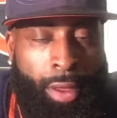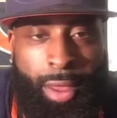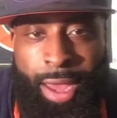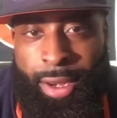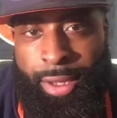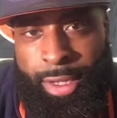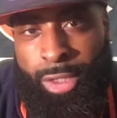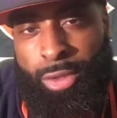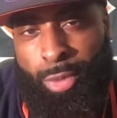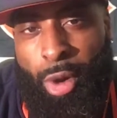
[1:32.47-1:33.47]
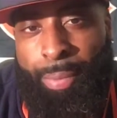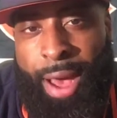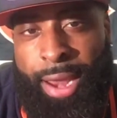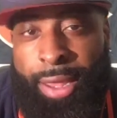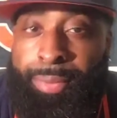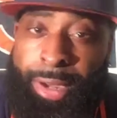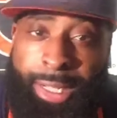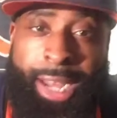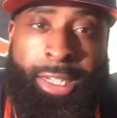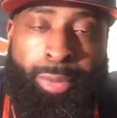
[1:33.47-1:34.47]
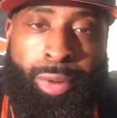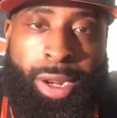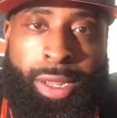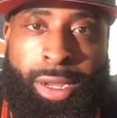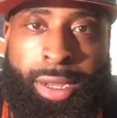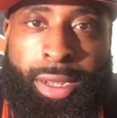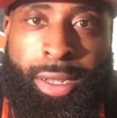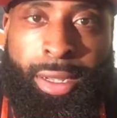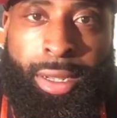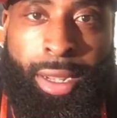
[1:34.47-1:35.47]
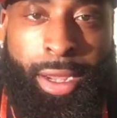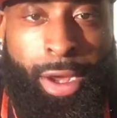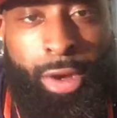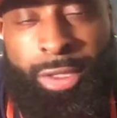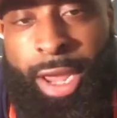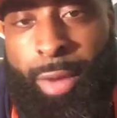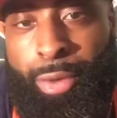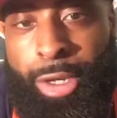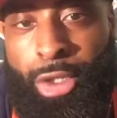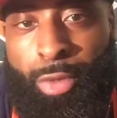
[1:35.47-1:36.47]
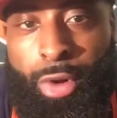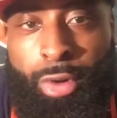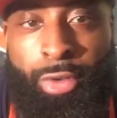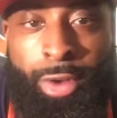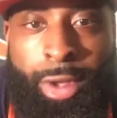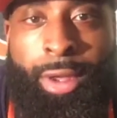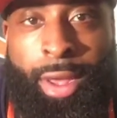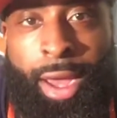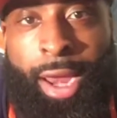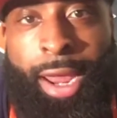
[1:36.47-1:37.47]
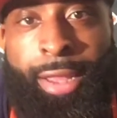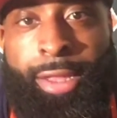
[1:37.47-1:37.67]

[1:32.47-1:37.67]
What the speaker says: And this one's more piney, but it's actually pretty good. Goes down pretty smooth. I like